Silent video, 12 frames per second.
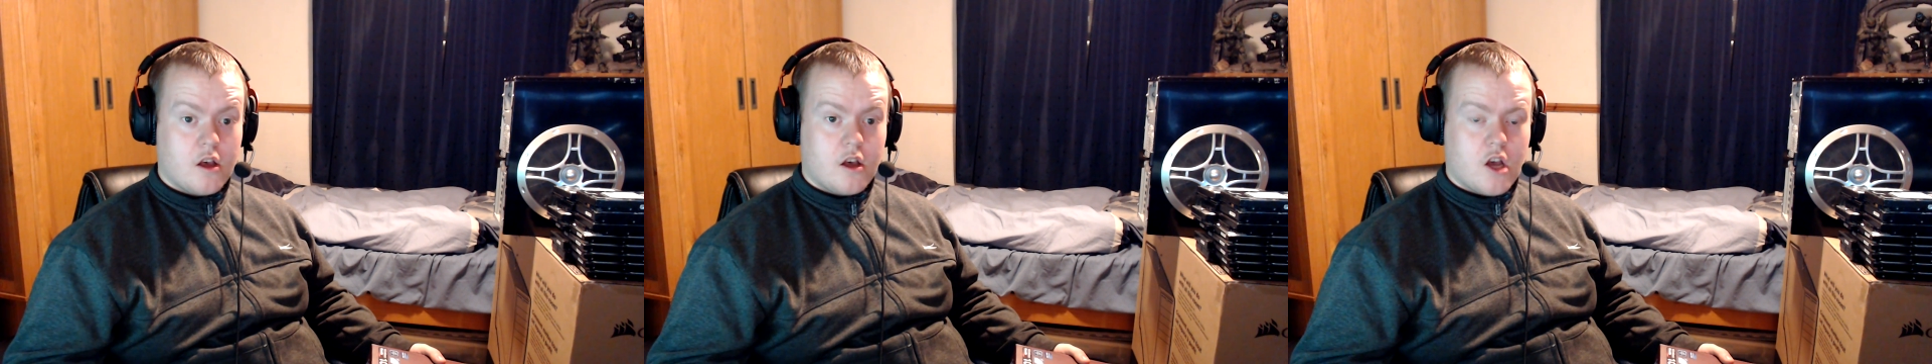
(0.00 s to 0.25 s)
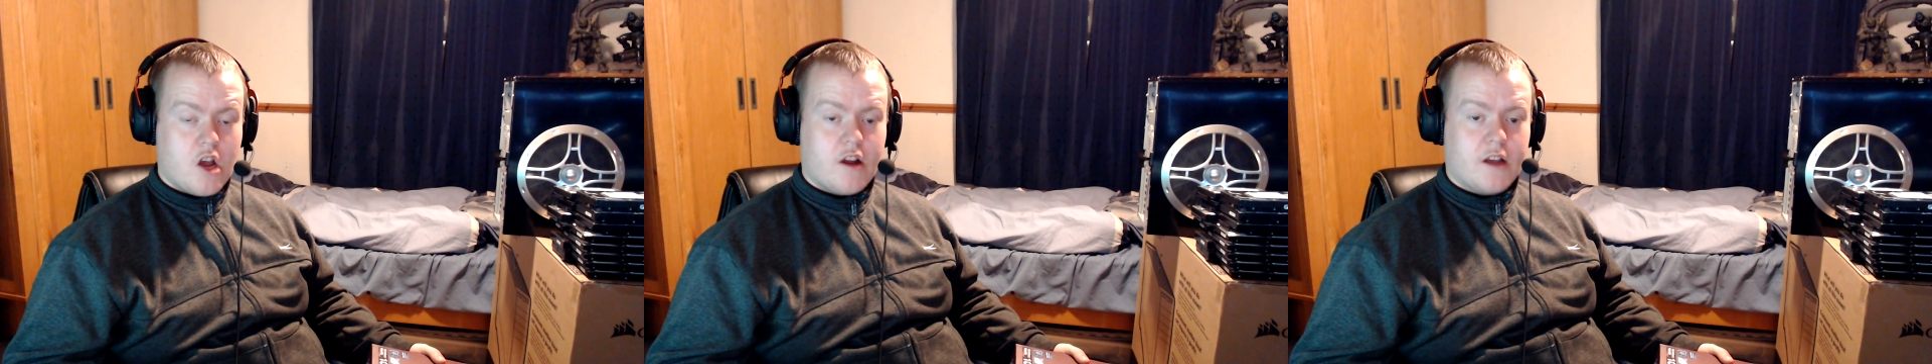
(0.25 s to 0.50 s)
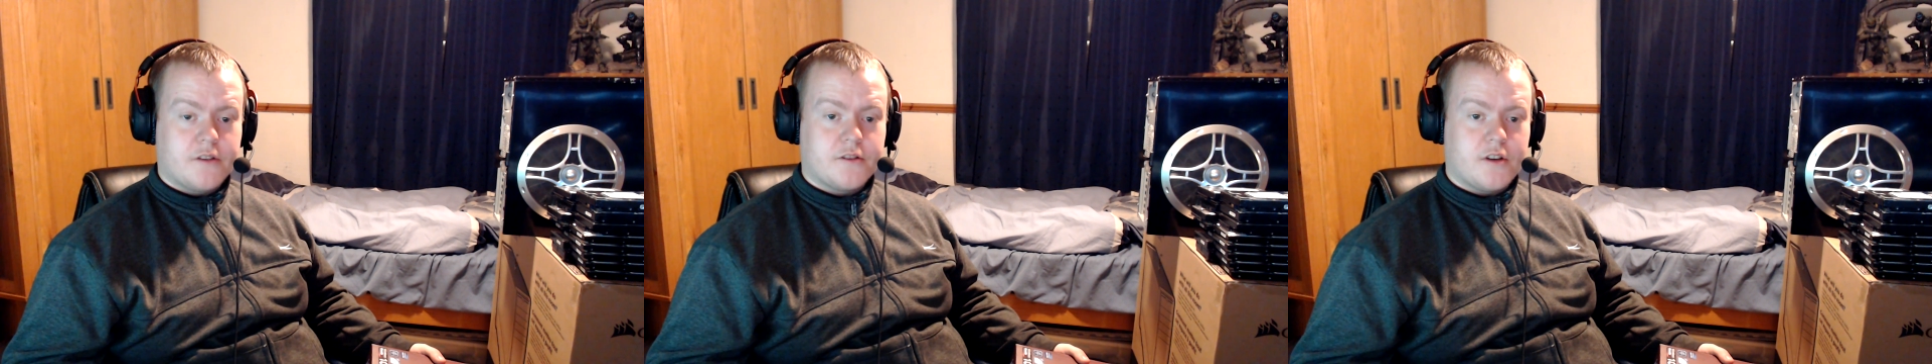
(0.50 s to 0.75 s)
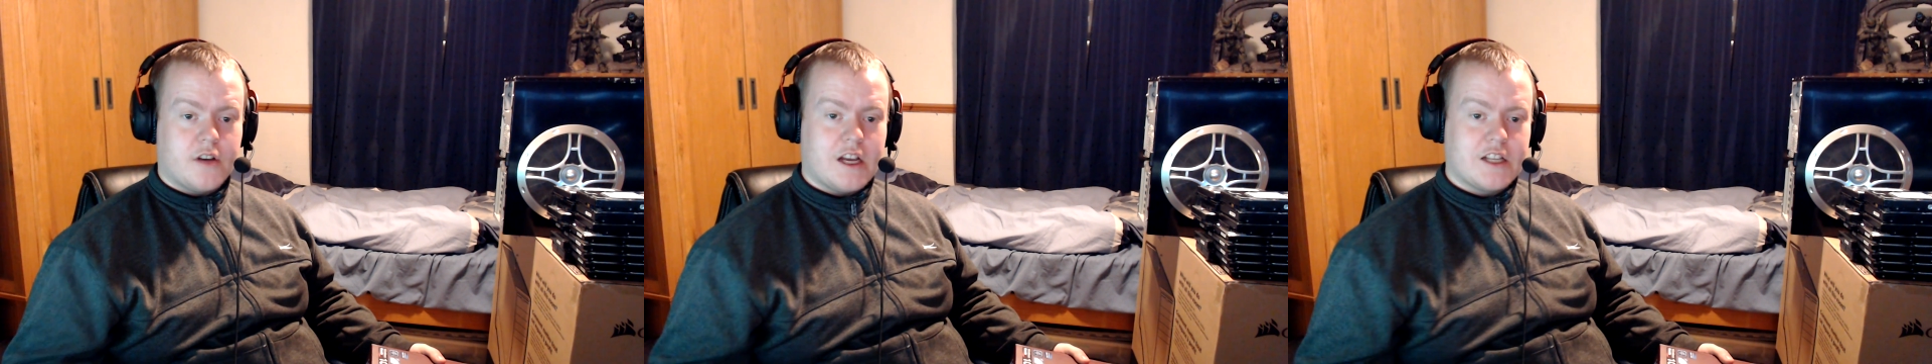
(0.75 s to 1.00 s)
Alright,
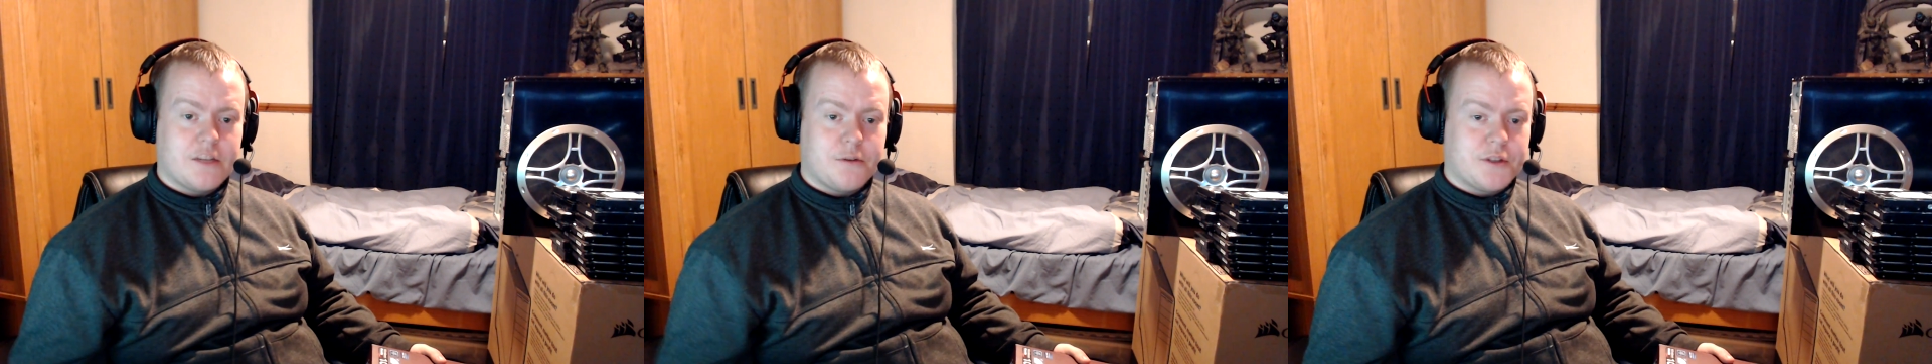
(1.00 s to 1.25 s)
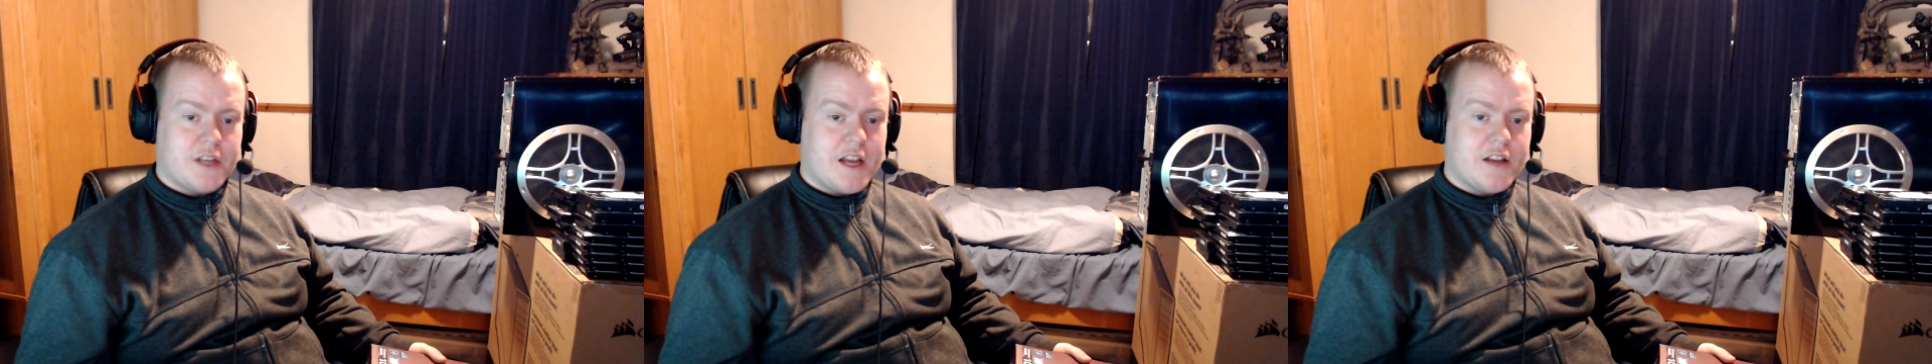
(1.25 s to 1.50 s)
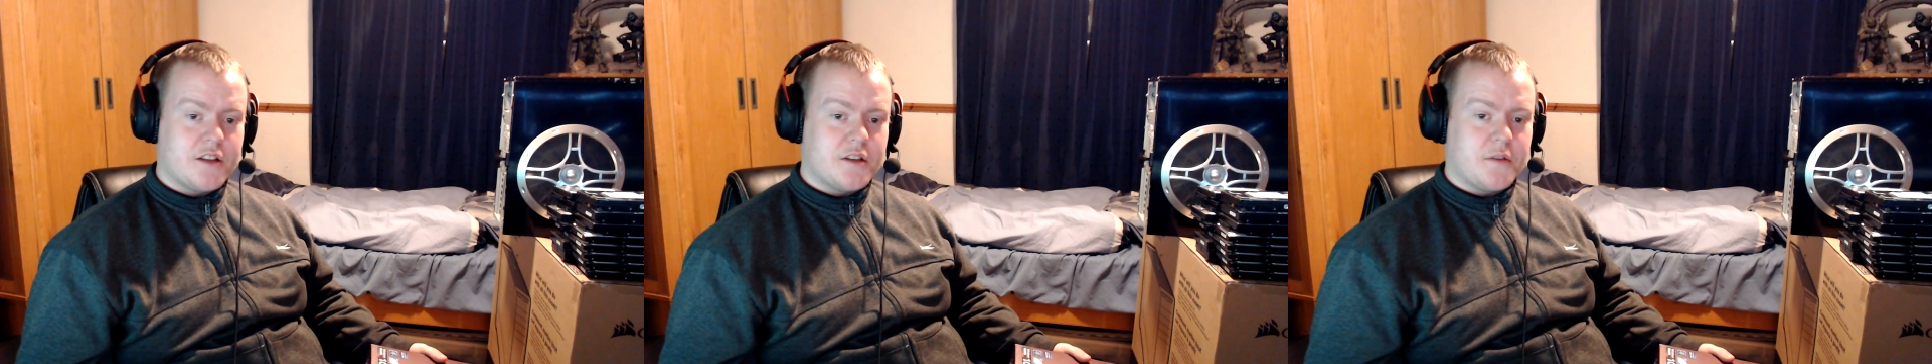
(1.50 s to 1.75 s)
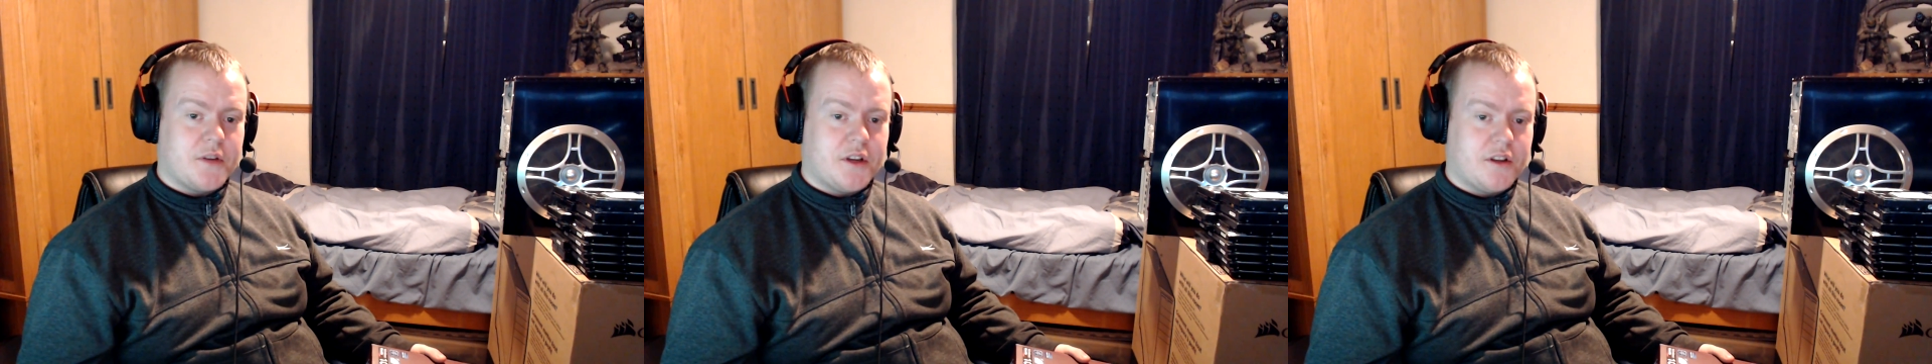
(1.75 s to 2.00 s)
so as I was ending the
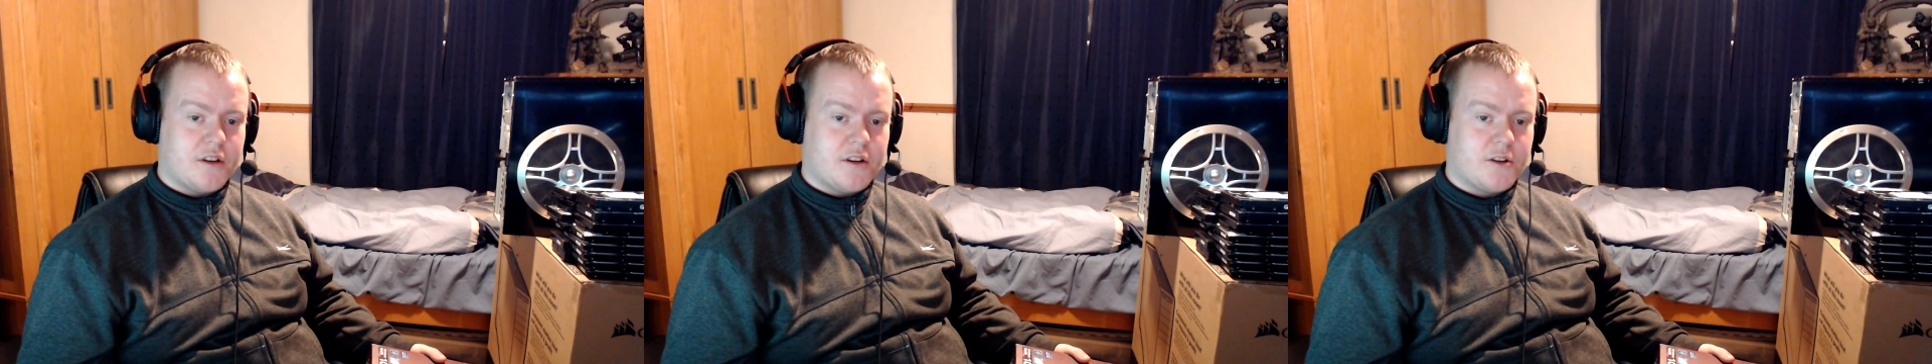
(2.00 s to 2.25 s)
video,